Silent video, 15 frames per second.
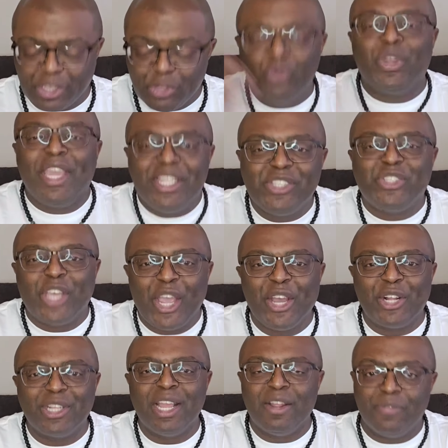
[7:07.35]
you can
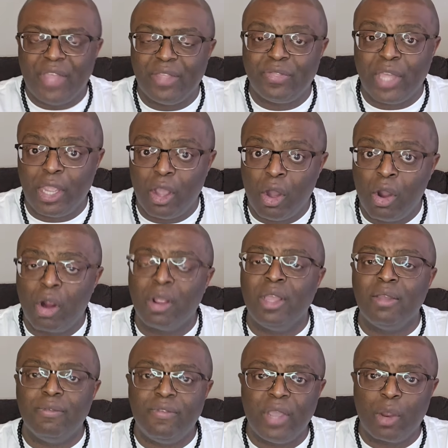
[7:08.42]
tell that they are
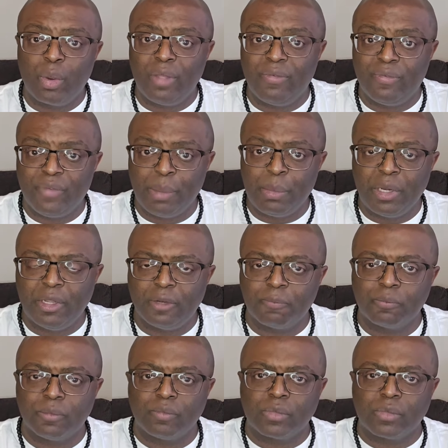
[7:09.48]
very feminine.